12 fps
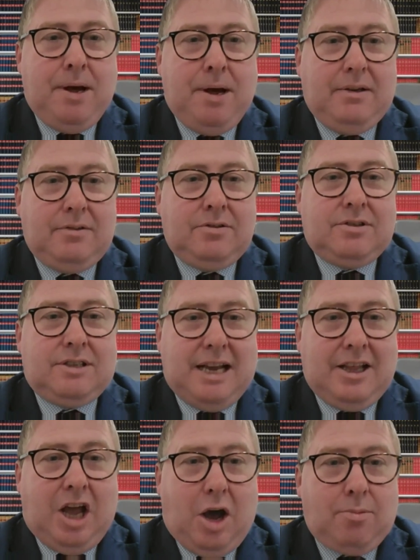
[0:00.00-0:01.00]
but
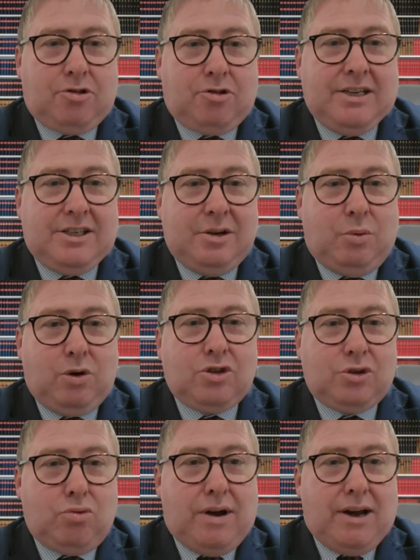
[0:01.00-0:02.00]
tell the arbitrator
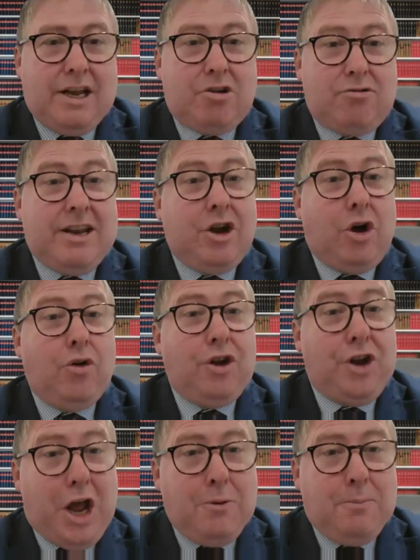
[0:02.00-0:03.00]
what's already agreed
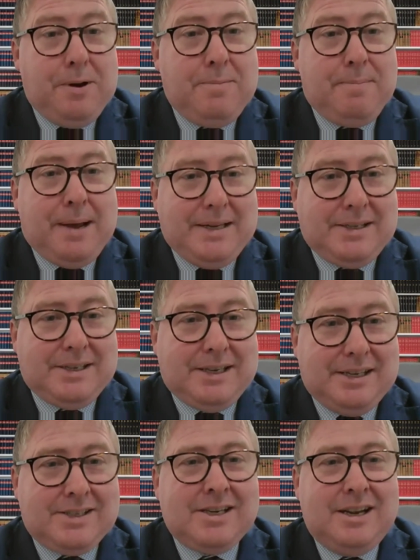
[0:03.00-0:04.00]
on an open
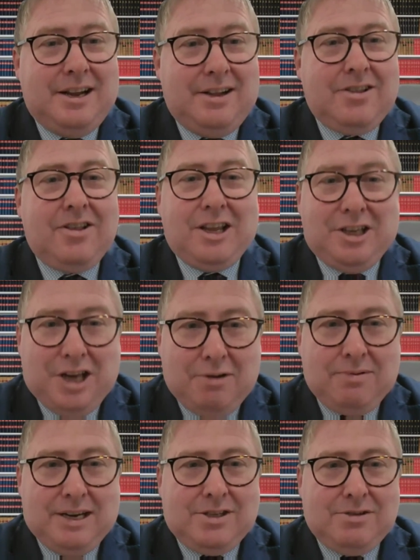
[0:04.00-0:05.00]
basis that they
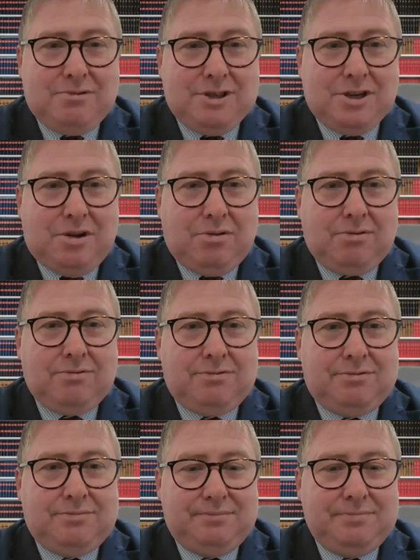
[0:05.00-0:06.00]
don't need to
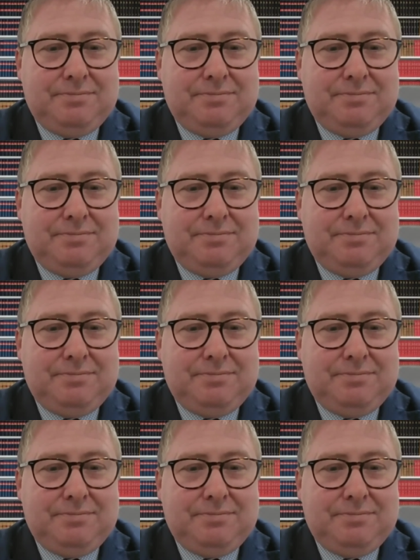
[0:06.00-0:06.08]
resolve.